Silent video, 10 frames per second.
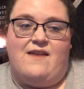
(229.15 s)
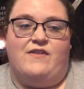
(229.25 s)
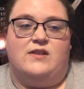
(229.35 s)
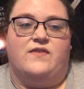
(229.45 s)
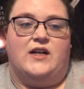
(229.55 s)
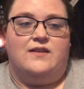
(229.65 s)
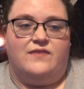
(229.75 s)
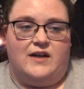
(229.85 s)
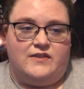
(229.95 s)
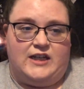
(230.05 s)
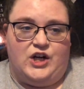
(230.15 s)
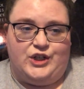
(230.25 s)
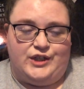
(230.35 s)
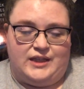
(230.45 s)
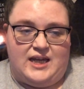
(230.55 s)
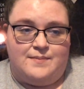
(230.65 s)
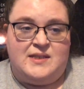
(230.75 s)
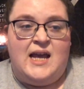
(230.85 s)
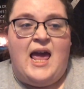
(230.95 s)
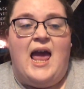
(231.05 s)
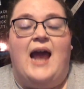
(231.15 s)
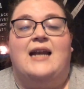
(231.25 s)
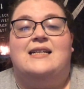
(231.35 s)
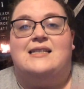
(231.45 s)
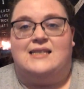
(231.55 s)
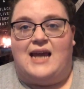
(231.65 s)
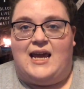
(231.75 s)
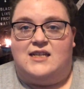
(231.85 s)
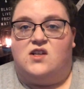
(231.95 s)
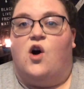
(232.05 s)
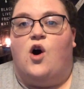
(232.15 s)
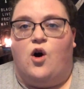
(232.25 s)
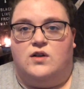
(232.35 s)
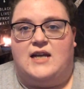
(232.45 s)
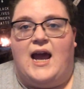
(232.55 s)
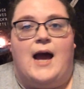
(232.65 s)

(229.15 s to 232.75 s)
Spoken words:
It feels very velvety on your lips, and it stays all day.